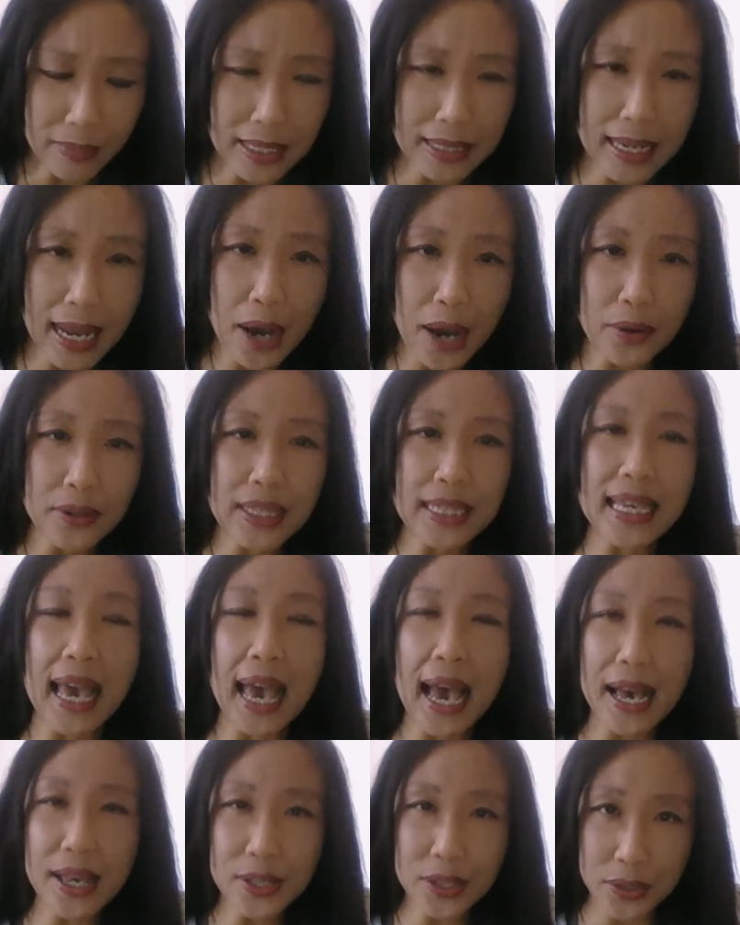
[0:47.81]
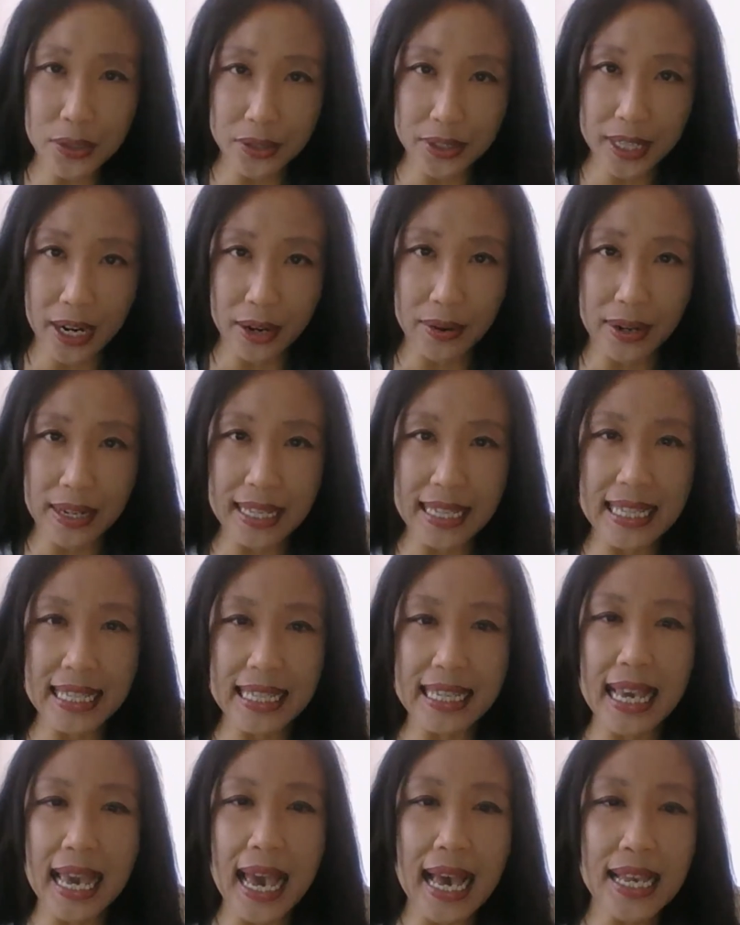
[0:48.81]
Now, the esoteric,
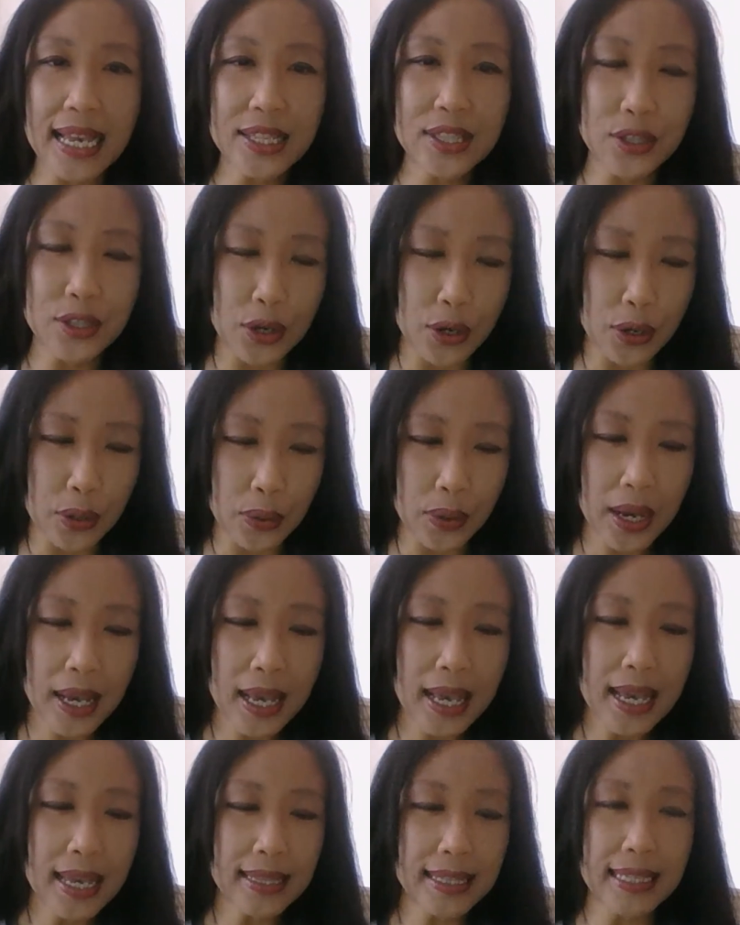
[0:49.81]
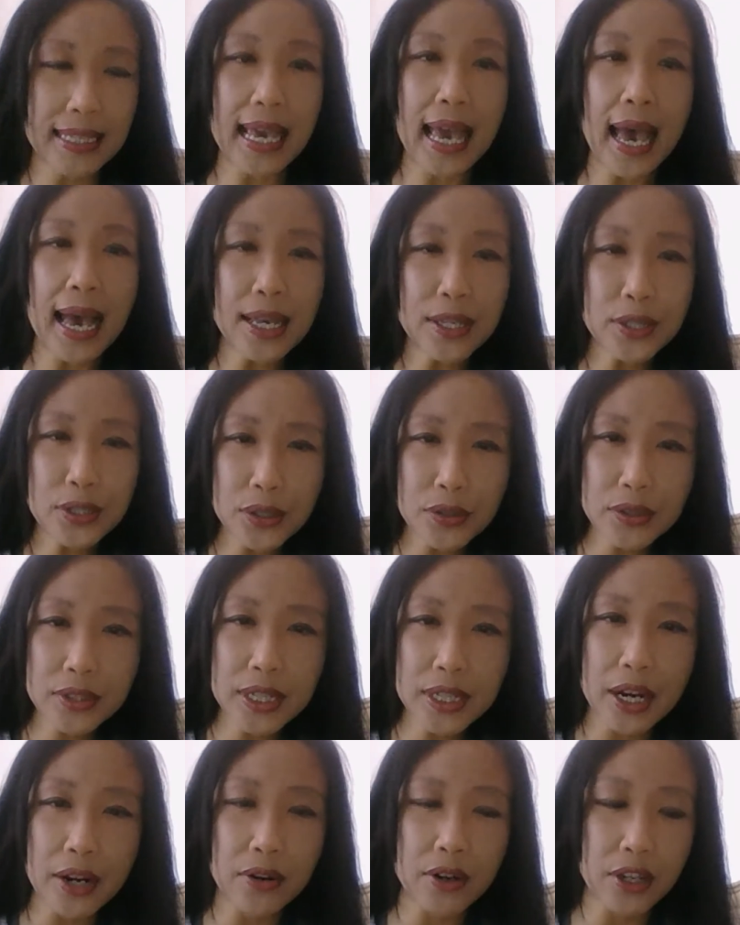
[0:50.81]
ESO, the
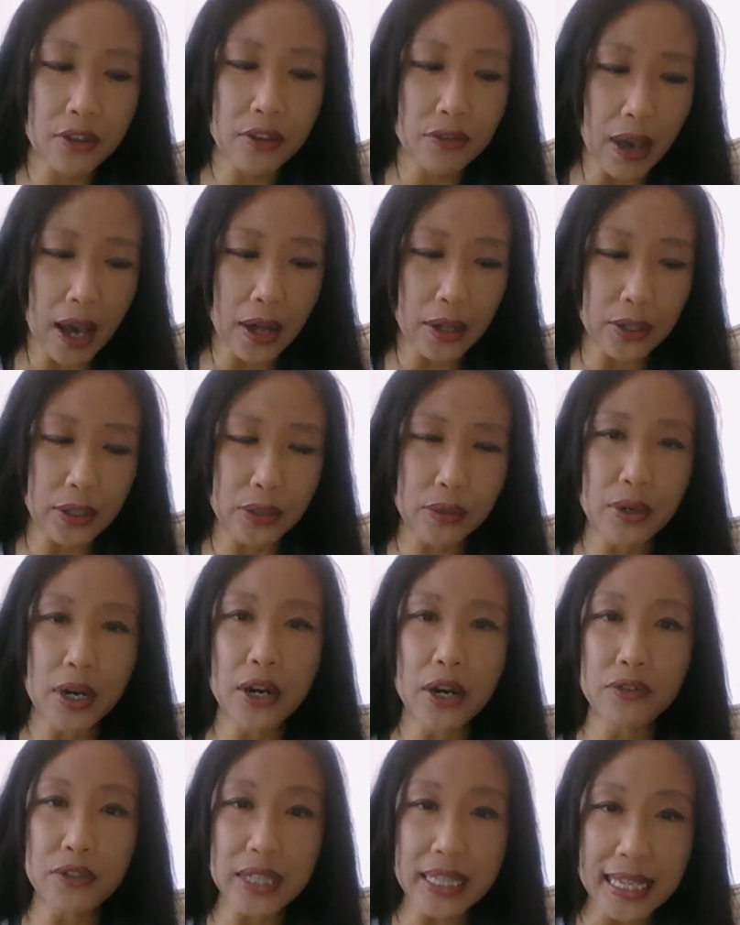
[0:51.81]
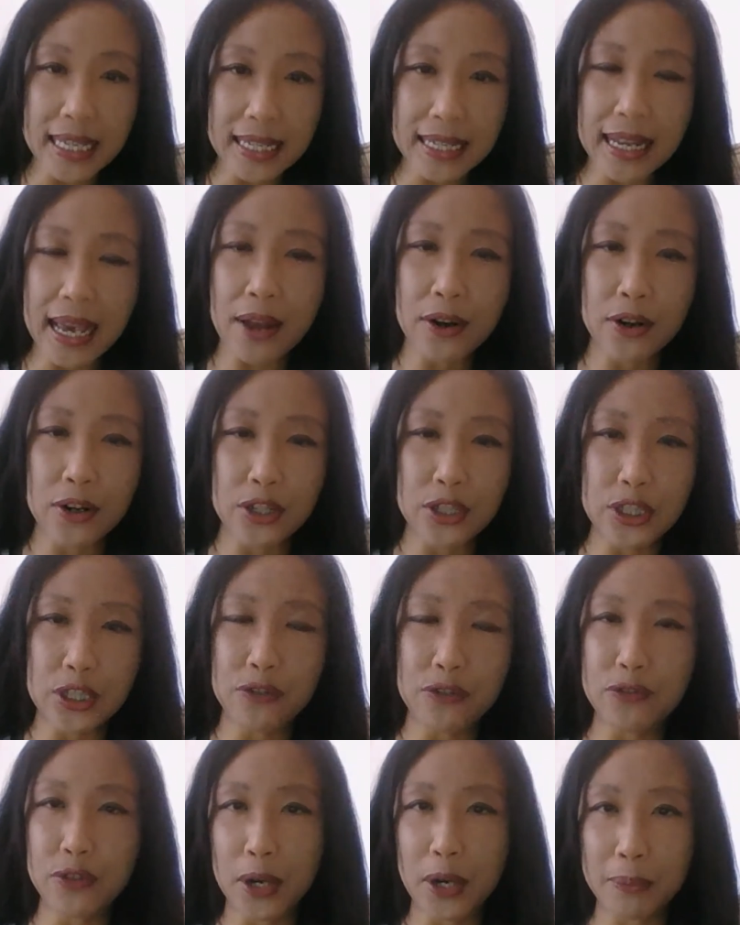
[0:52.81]
esoteric value of yin
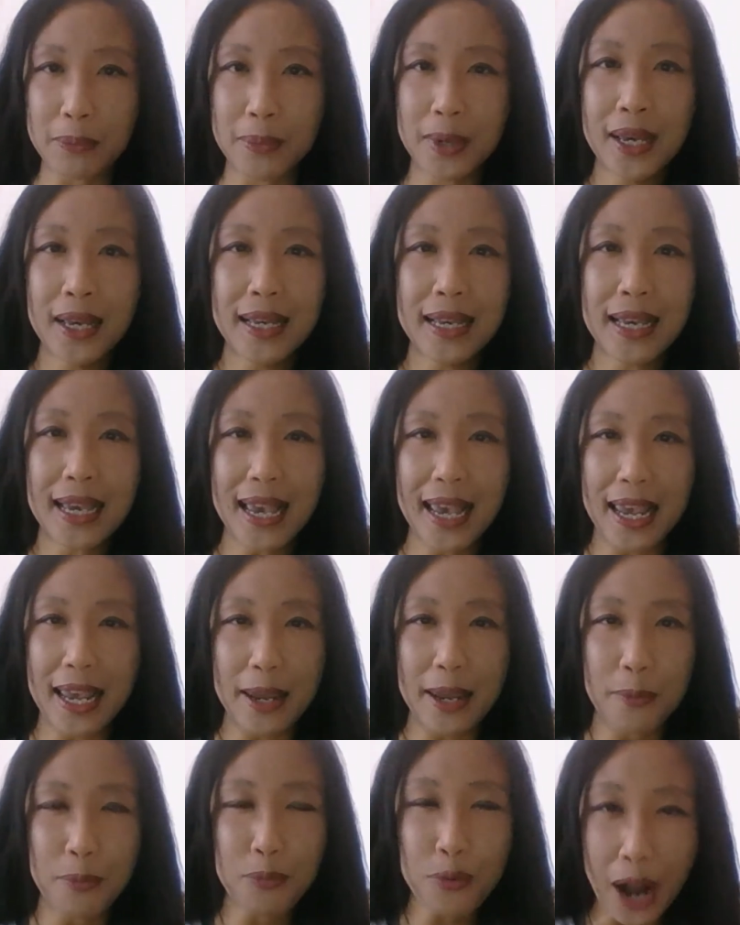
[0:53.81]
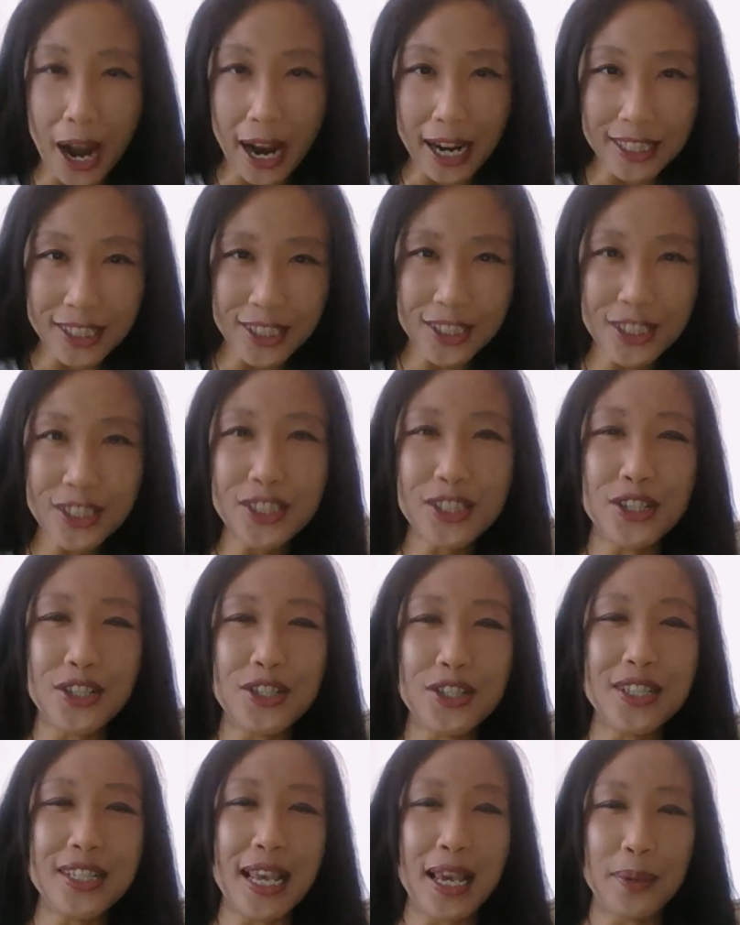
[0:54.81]
energy from a
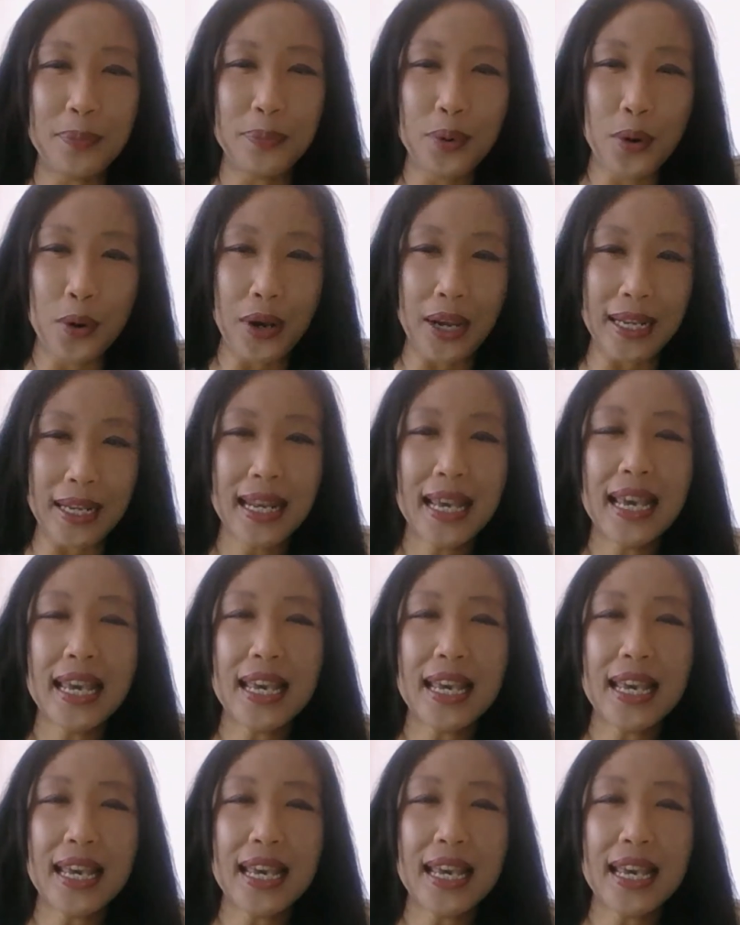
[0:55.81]
practitioner standpoint